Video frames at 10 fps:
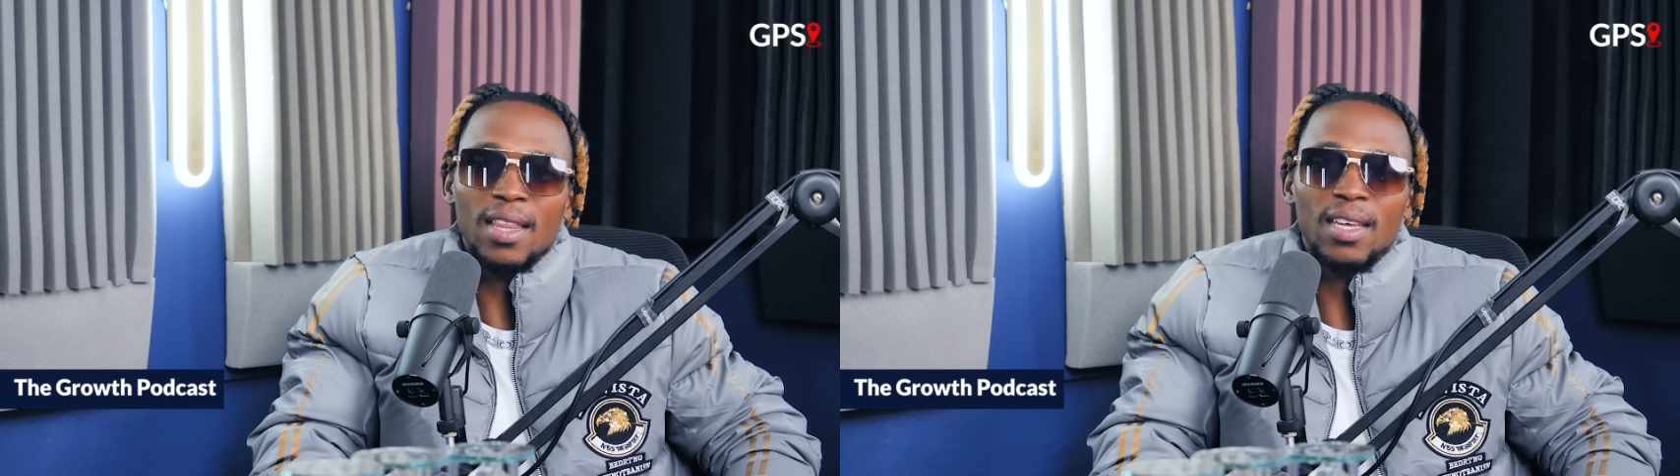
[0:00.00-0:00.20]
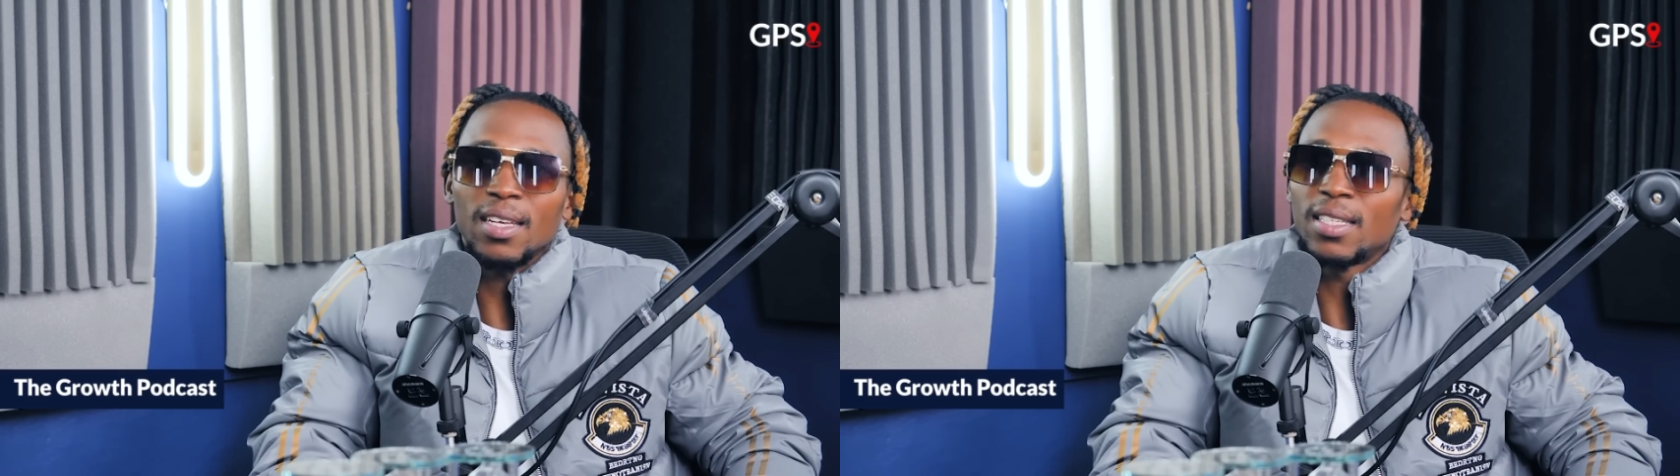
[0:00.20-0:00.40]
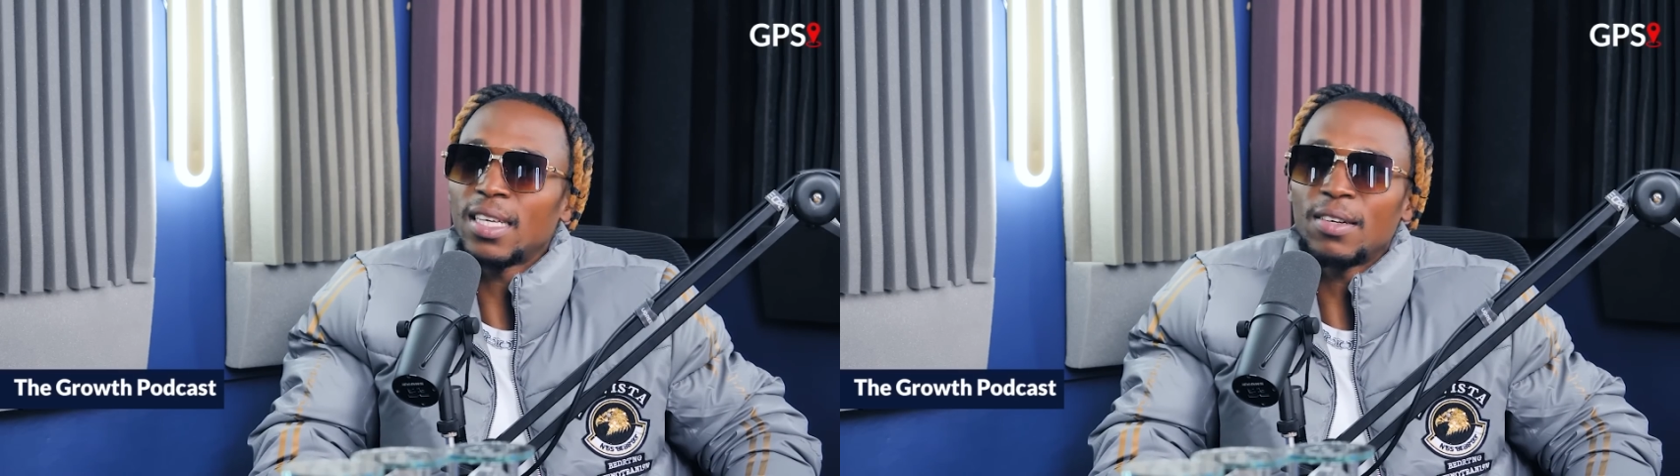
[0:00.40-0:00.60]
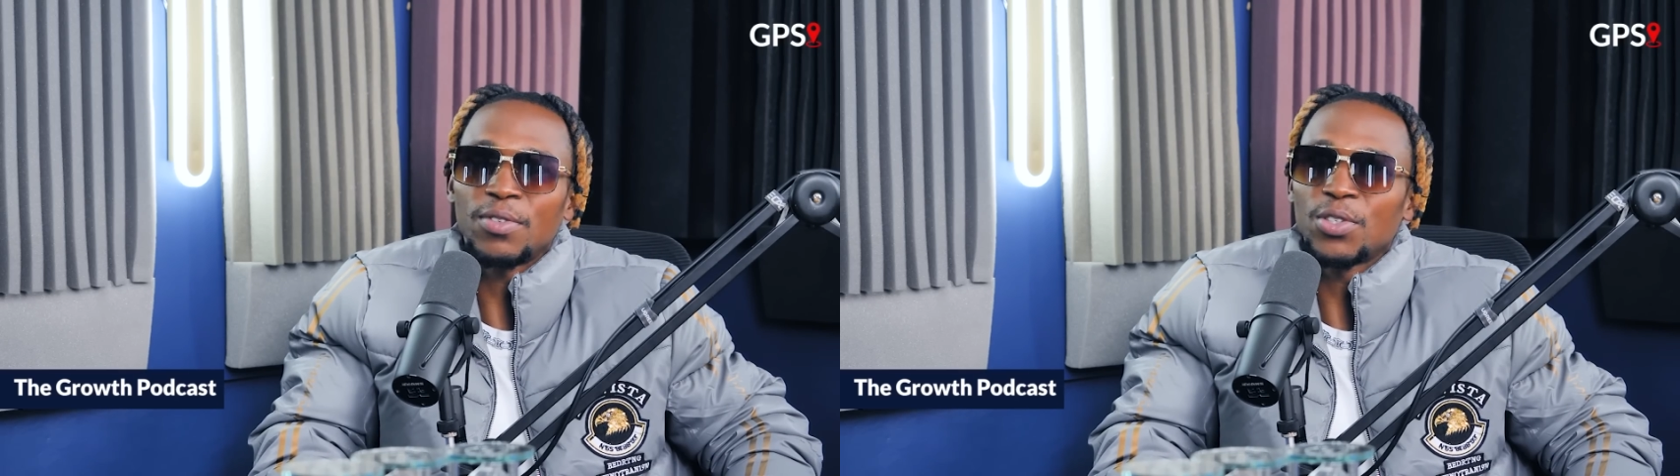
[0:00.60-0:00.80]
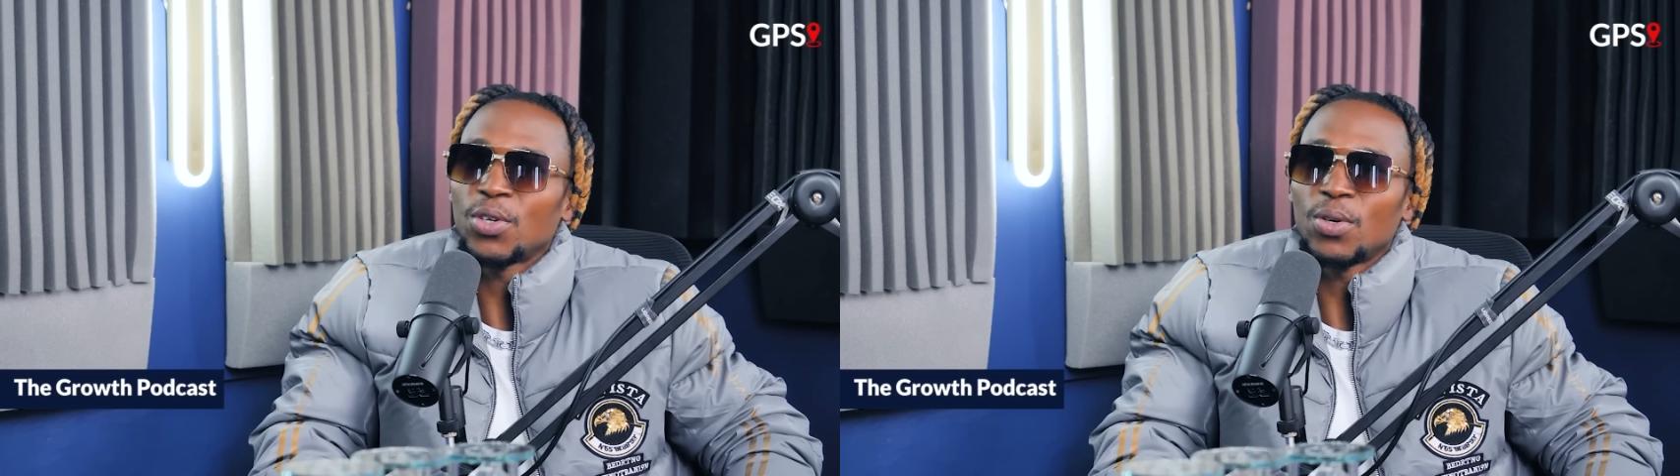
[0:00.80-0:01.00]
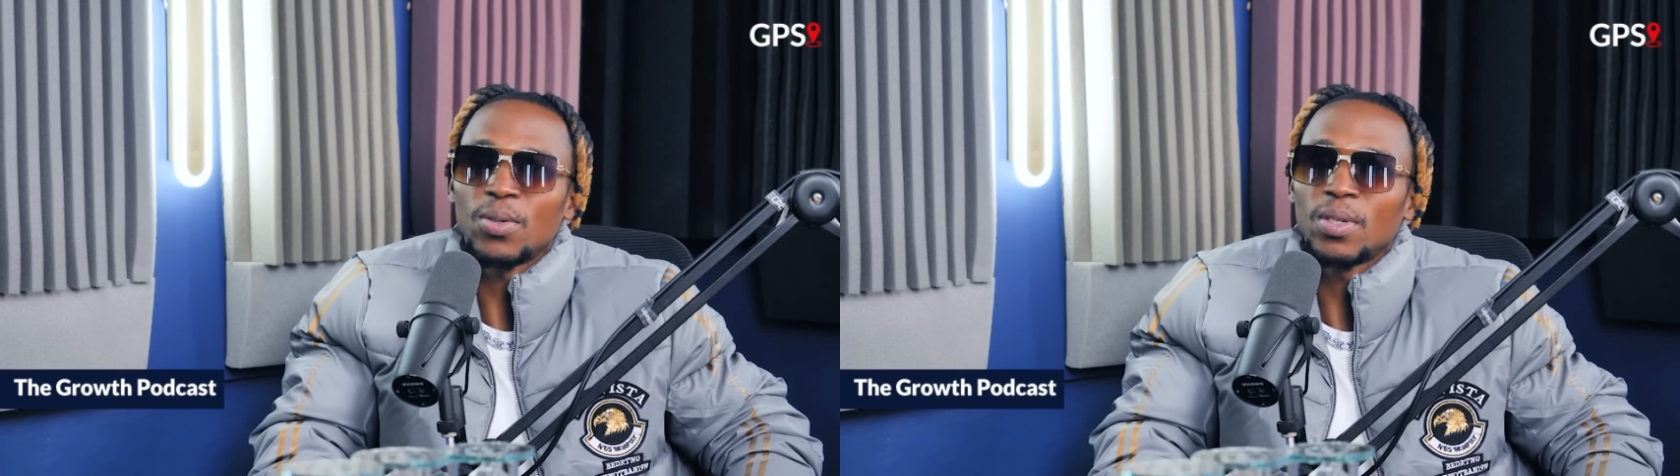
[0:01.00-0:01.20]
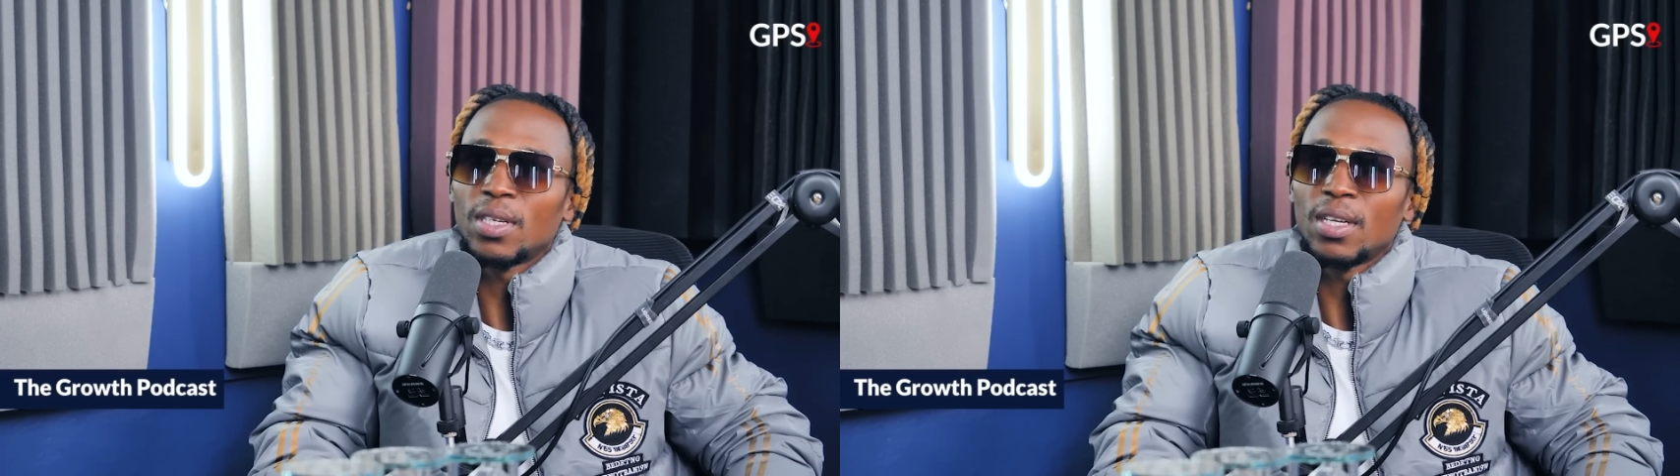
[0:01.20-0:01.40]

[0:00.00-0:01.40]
I think it's every show.